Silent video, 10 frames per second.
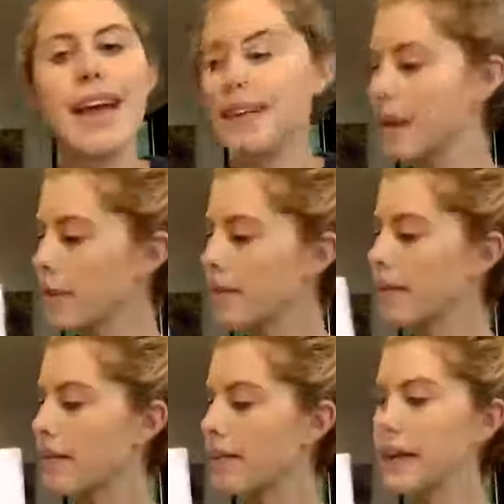
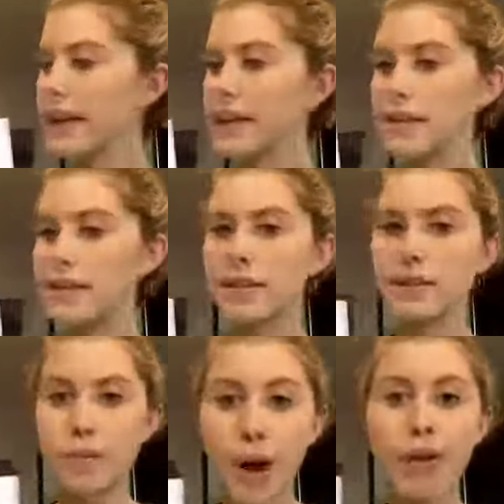Something that is
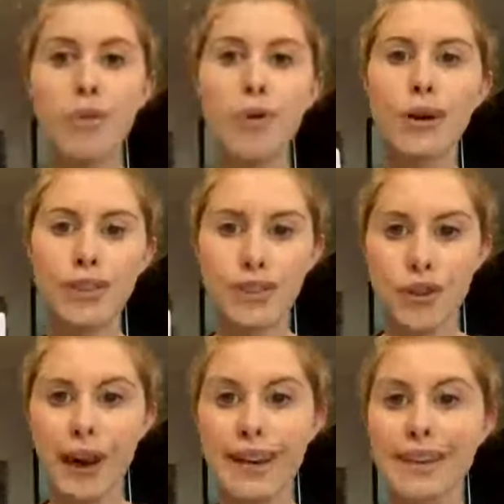smaller, more
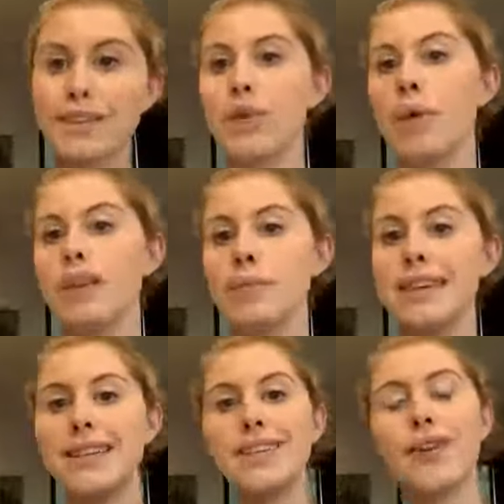constrained, is going to be
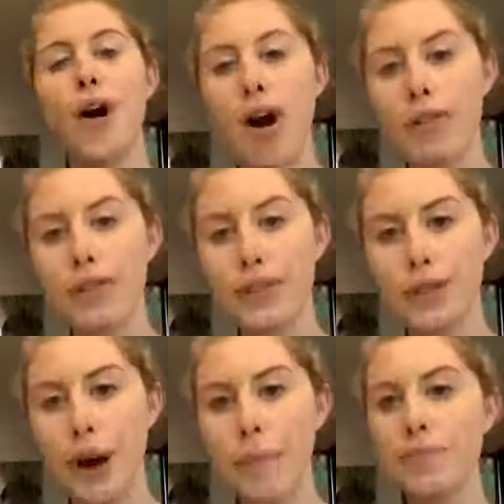easier to harvest
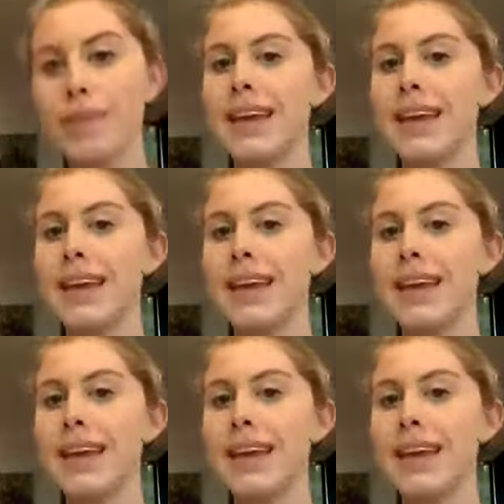from,